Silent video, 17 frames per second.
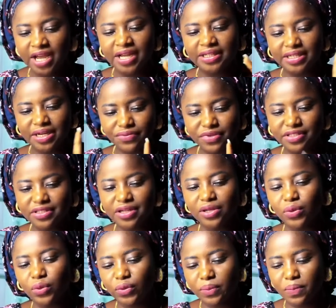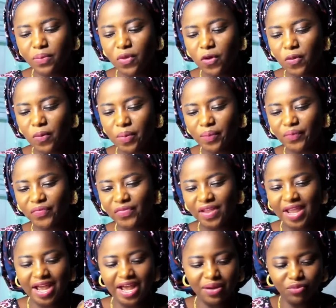There is a lot more.
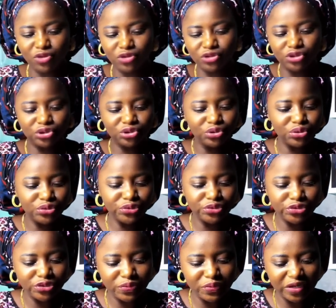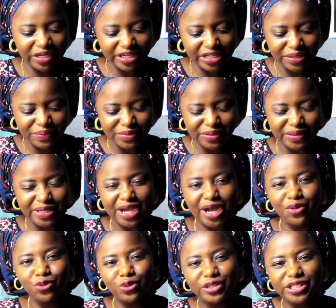I'm going to show you some clips and
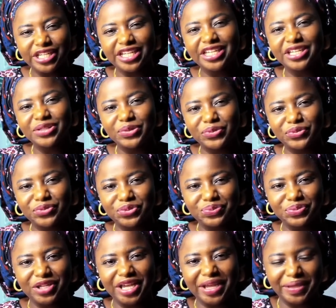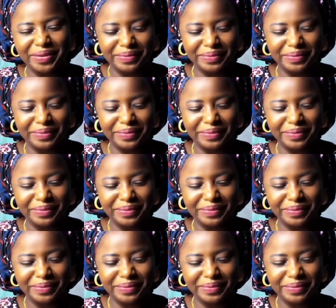we'll take it up from there.